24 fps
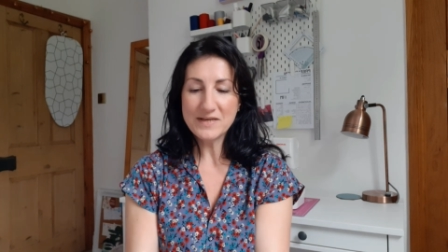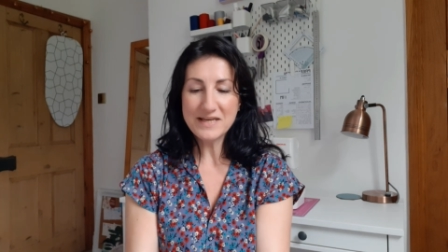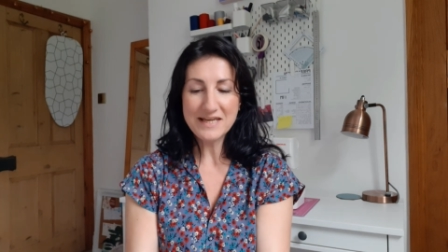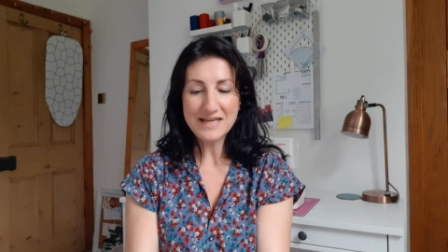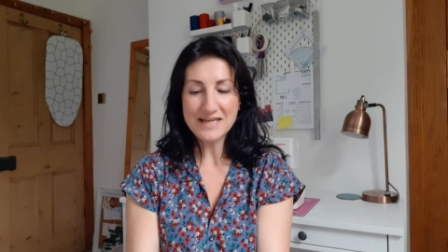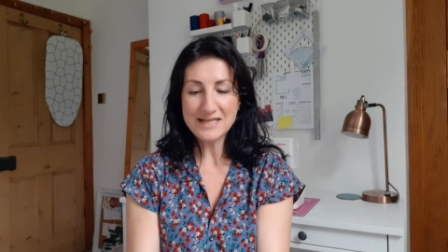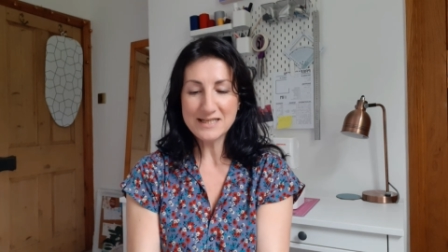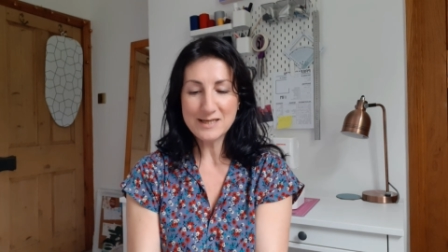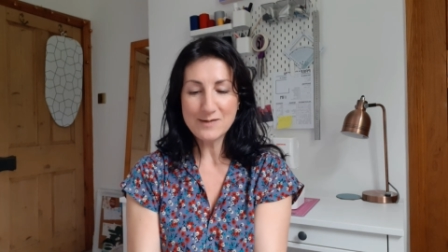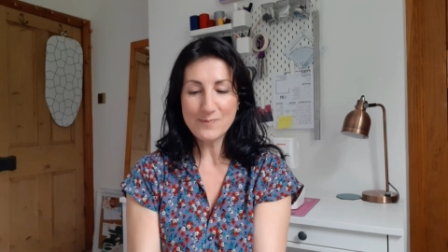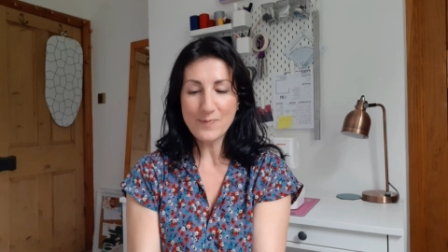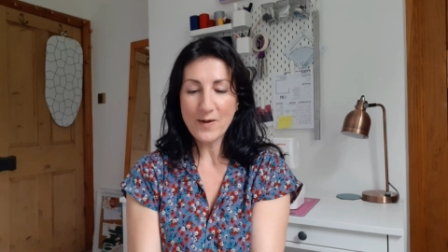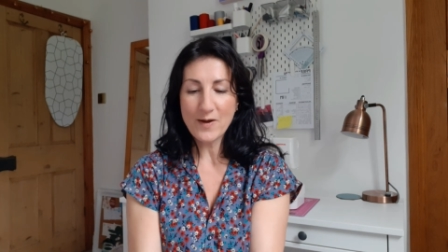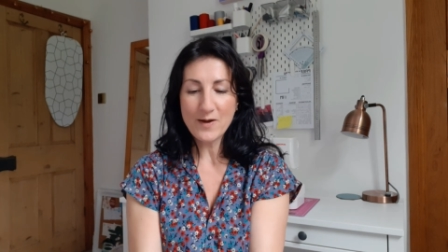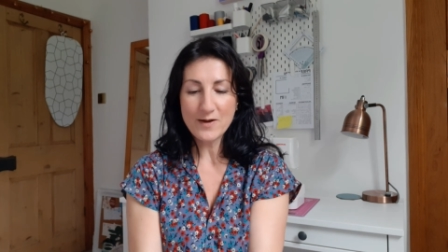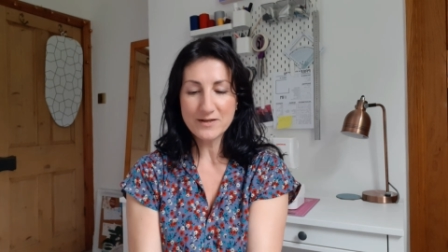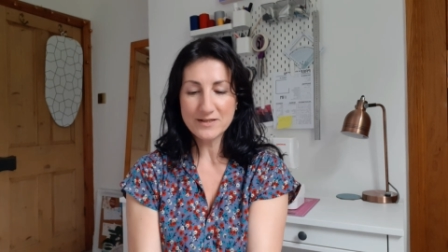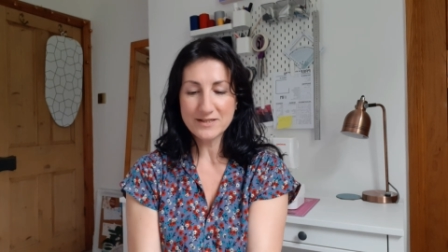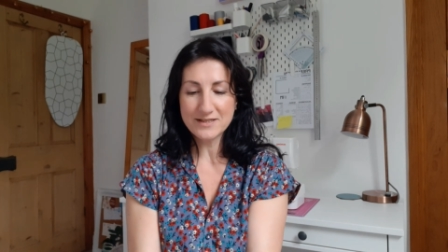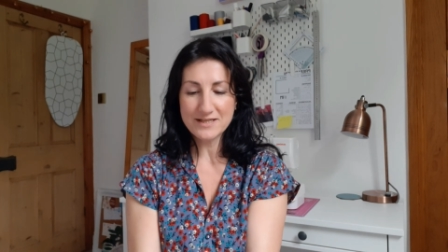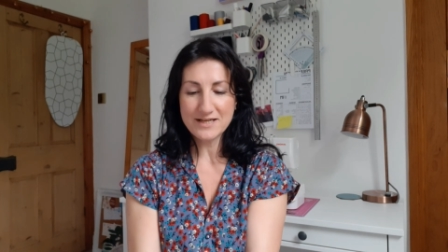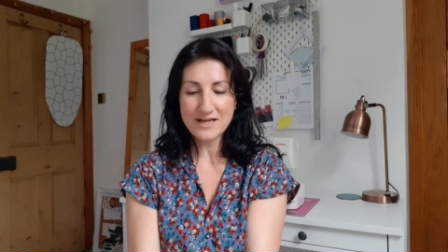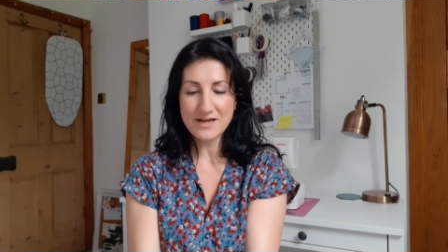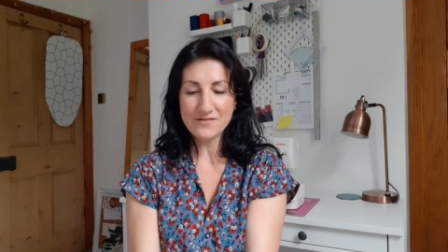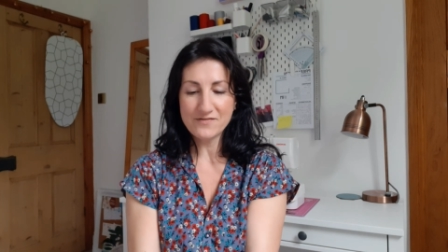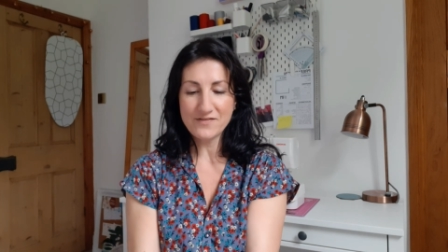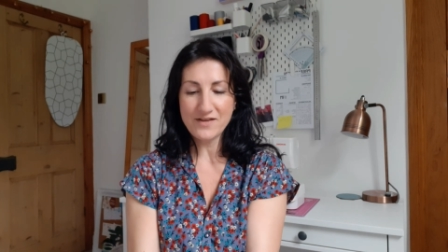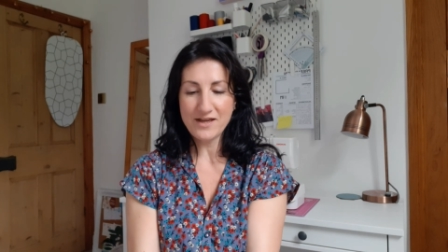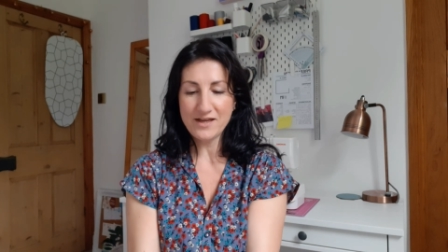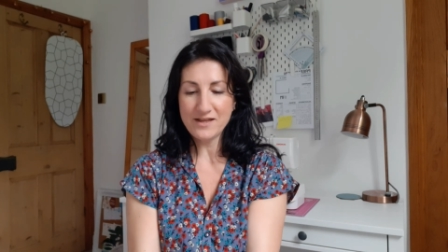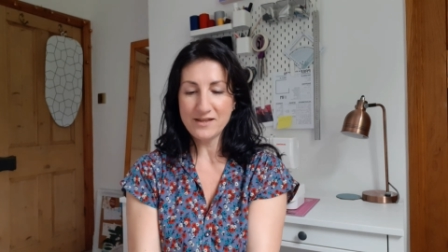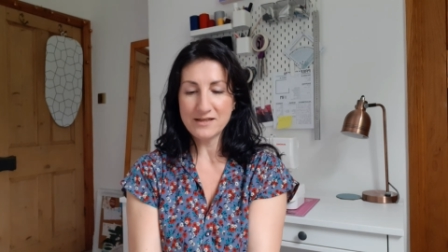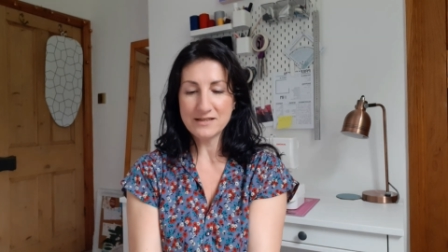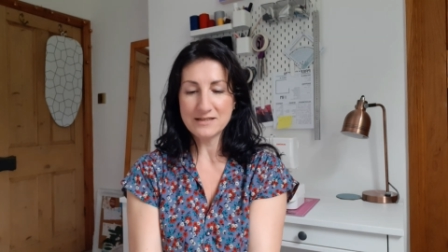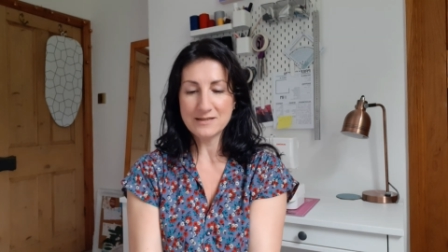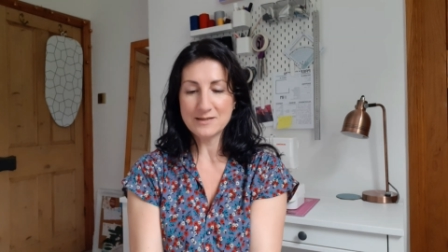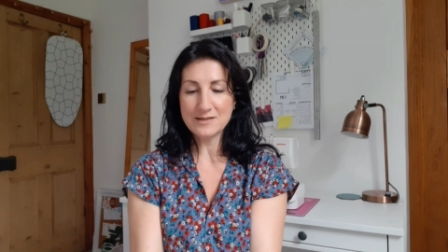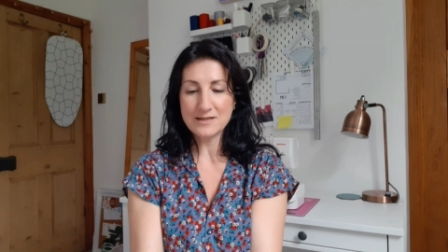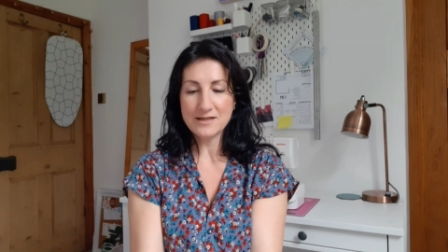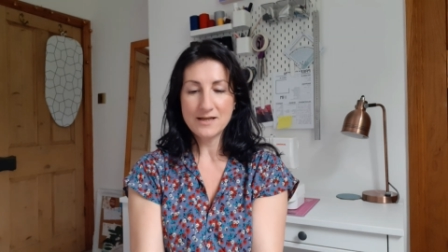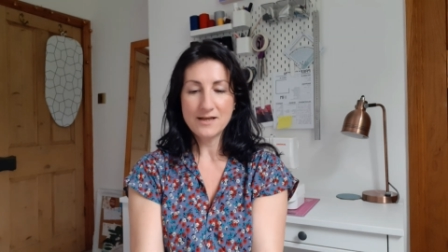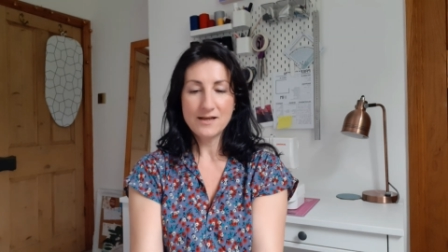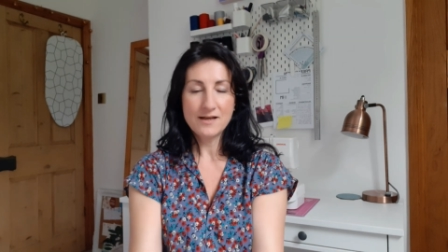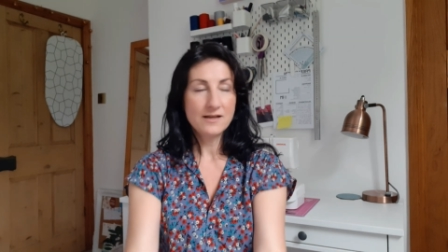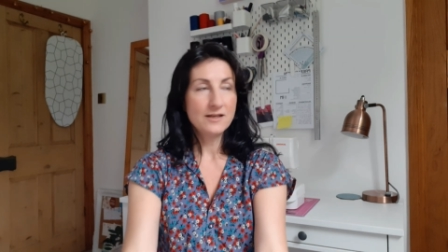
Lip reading: needy person out there that's,